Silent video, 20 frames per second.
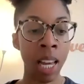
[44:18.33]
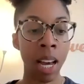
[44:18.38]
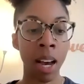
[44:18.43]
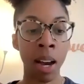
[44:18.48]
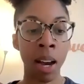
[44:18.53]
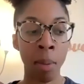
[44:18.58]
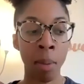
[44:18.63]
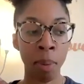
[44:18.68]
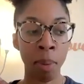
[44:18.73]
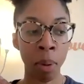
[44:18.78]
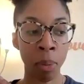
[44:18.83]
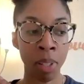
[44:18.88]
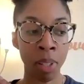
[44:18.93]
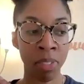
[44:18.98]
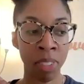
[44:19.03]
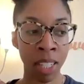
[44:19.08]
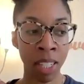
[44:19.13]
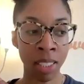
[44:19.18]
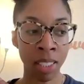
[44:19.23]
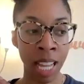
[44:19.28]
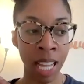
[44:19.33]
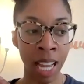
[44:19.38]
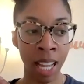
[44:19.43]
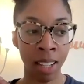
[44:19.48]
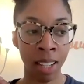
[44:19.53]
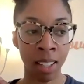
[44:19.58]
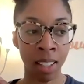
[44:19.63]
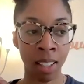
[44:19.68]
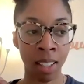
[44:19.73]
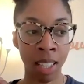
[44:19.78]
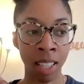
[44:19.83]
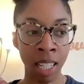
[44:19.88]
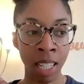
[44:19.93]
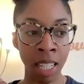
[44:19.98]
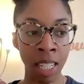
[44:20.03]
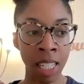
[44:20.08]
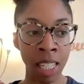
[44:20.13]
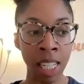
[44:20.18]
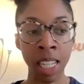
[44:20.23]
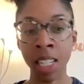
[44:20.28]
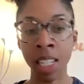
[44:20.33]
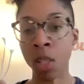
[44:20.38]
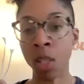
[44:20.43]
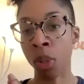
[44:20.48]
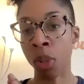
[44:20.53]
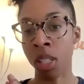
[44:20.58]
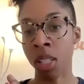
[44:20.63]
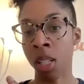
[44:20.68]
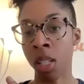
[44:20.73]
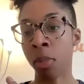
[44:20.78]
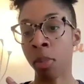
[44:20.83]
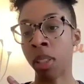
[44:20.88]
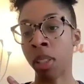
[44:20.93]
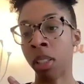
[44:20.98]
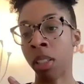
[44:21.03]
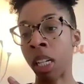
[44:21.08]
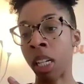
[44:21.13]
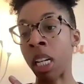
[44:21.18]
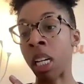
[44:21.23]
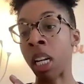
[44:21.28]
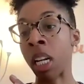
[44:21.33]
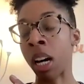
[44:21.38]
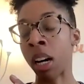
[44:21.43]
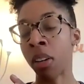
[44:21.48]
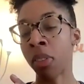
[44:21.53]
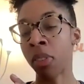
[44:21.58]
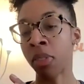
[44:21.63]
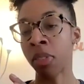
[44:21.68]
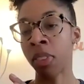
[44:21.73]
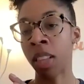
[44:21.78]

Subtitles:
But we felt that the needs were similar enough